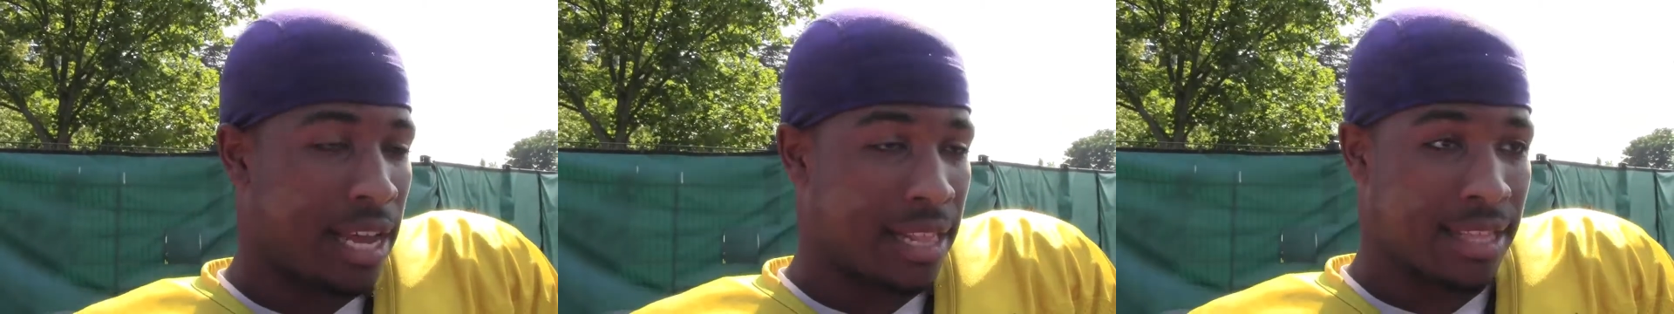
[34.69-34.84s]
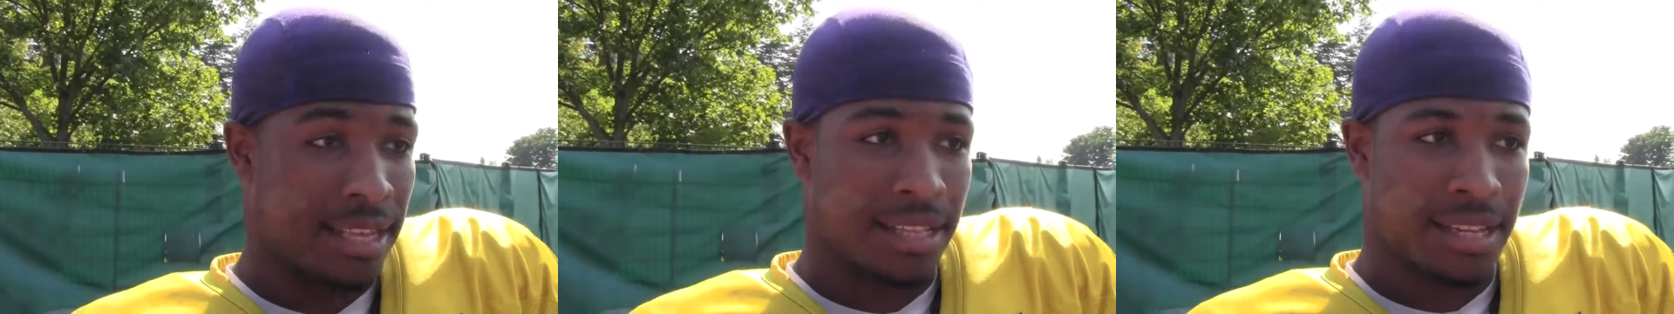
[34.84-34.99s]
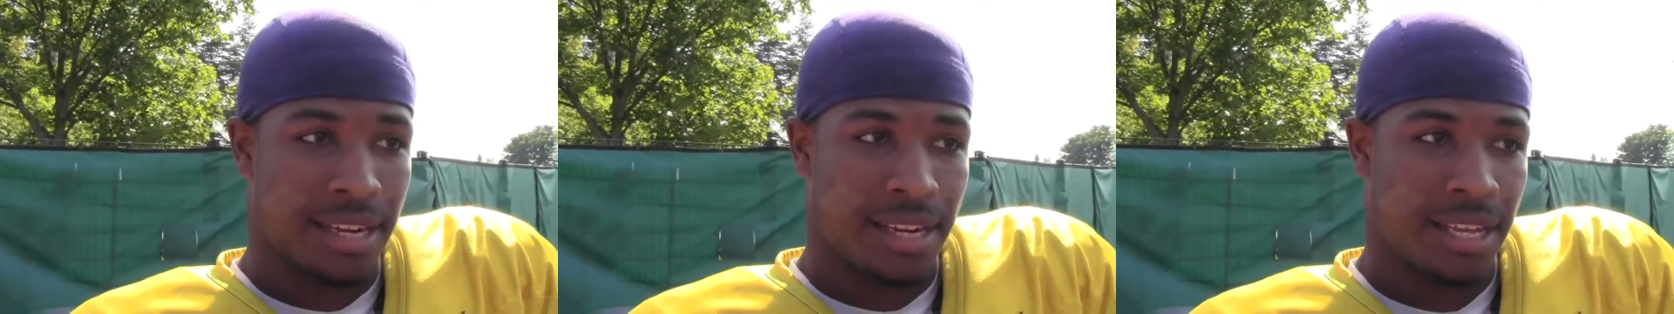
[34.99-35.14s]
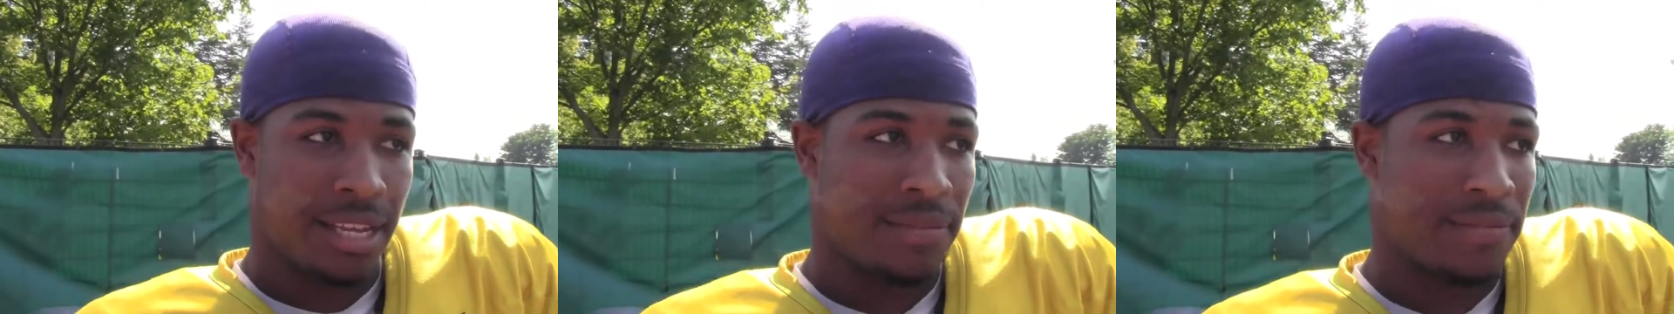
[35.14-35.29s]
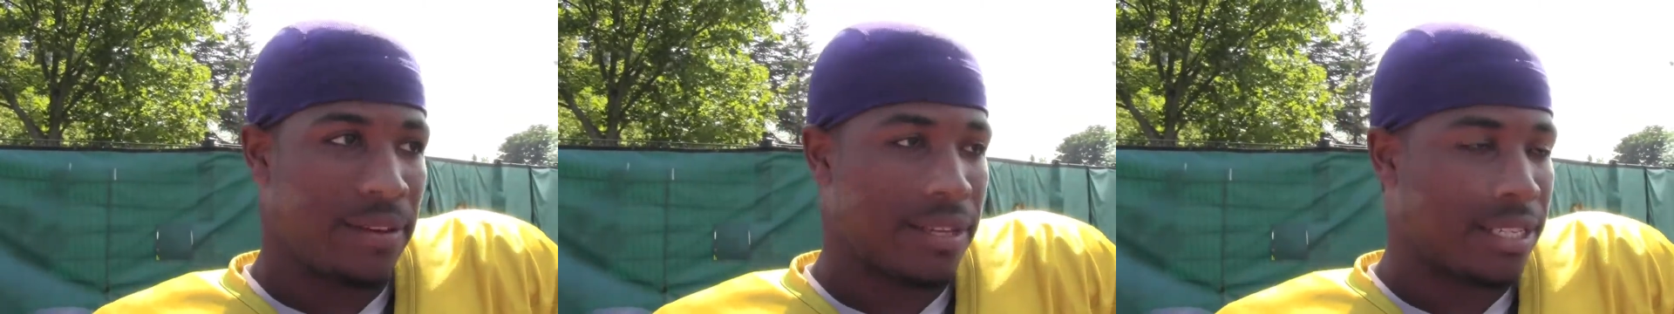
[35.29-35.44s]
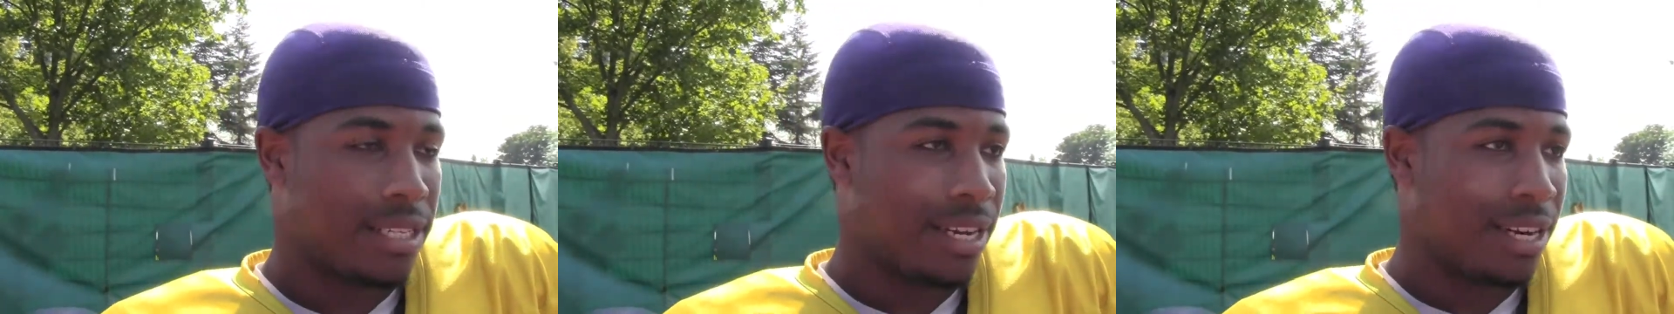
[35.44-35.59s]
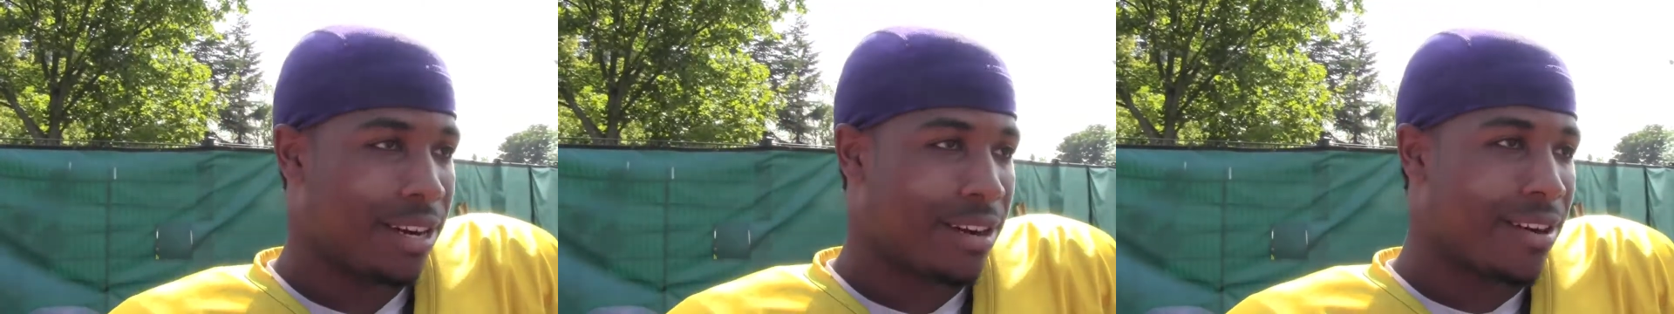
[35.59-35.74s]
I think the
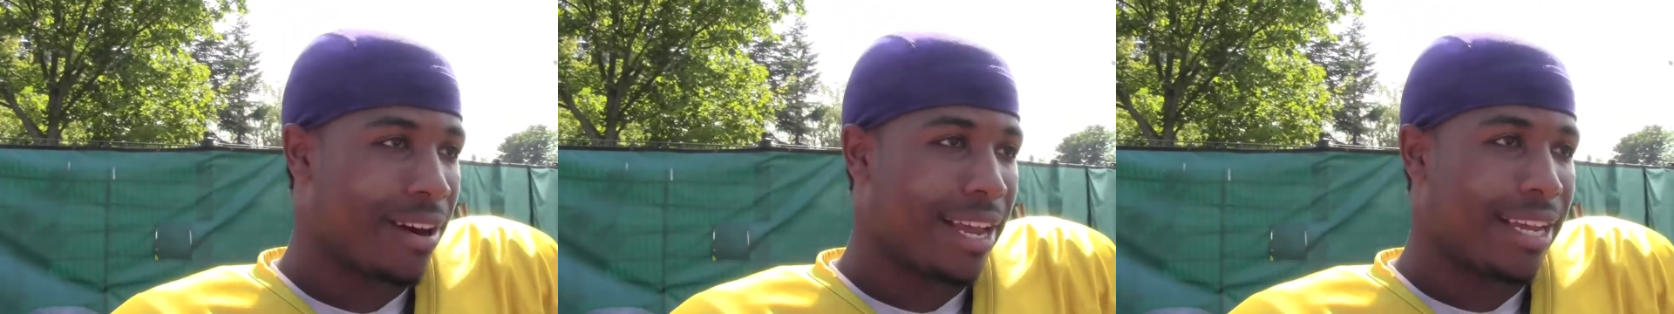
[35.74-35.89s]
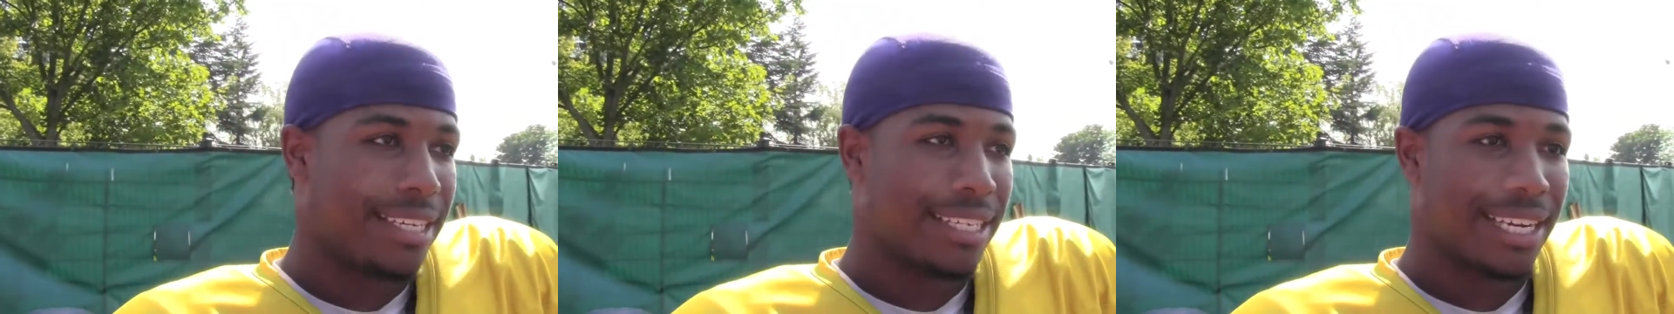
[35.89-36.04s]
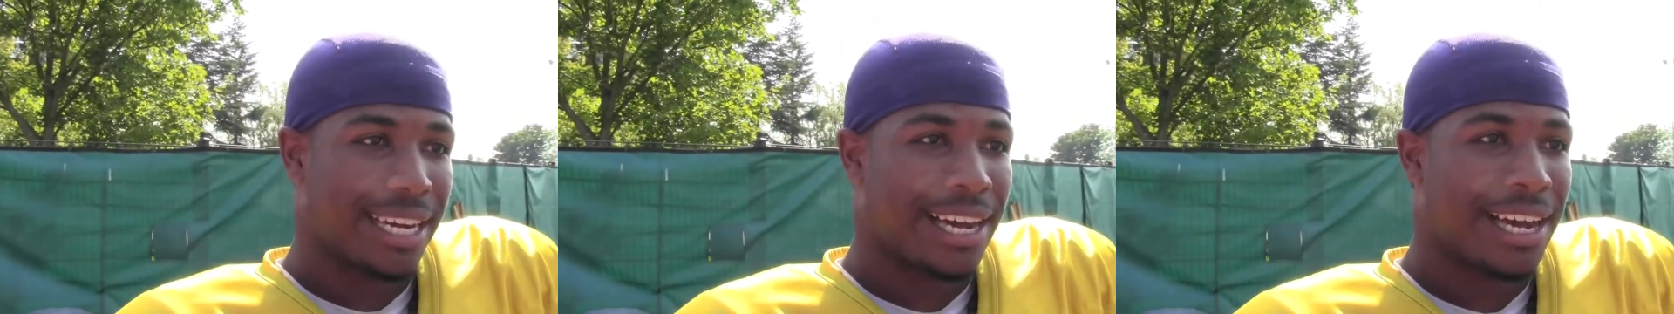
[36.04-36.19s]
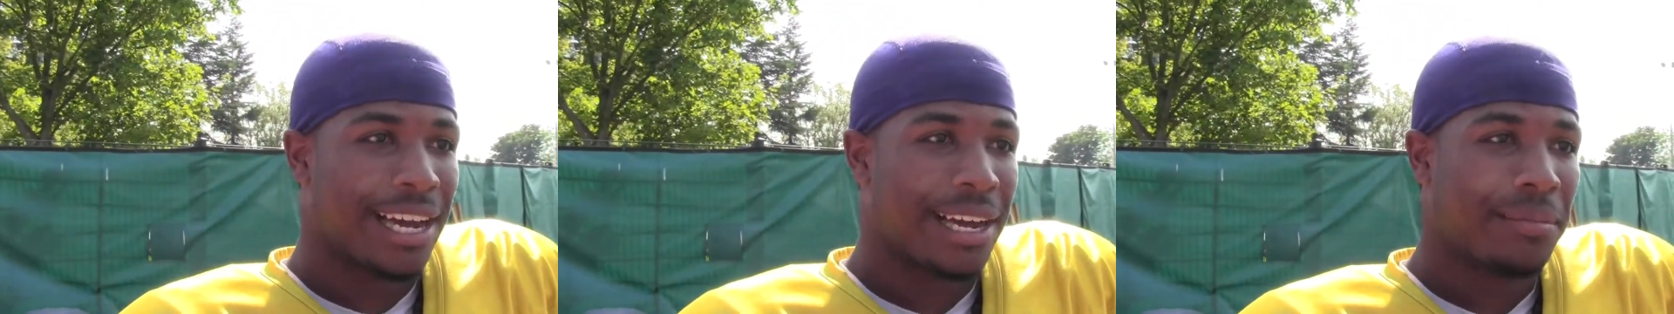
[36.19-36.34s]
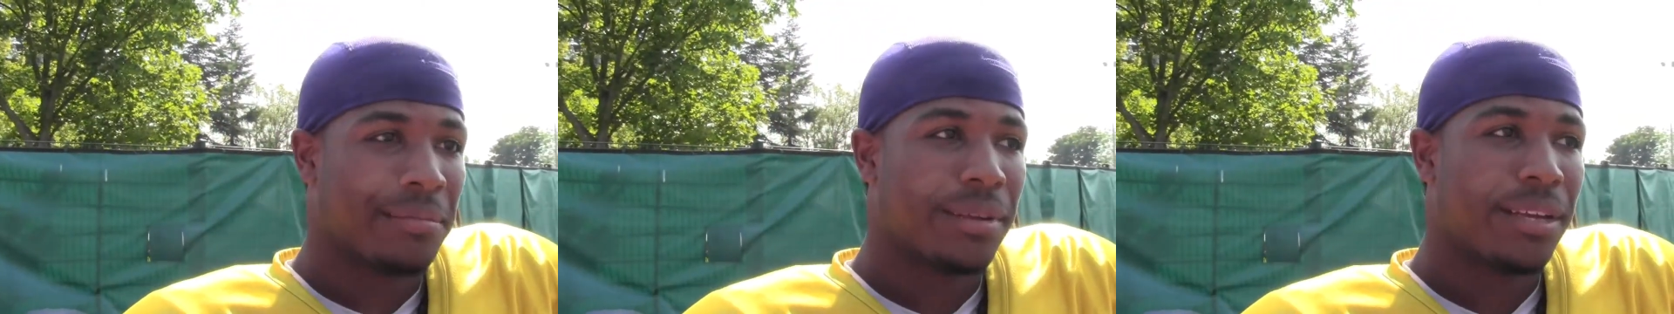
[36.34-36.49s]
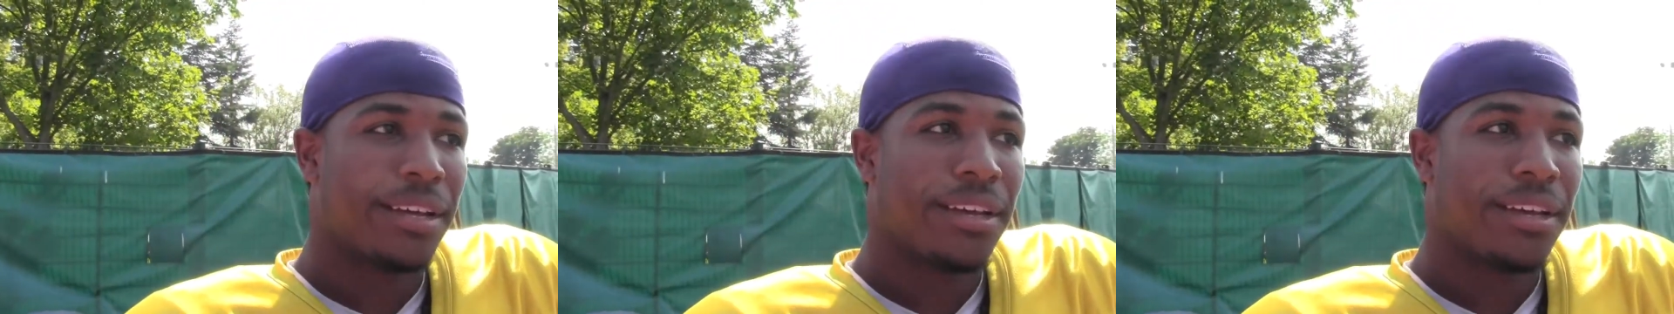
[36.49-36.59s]
defense did a great job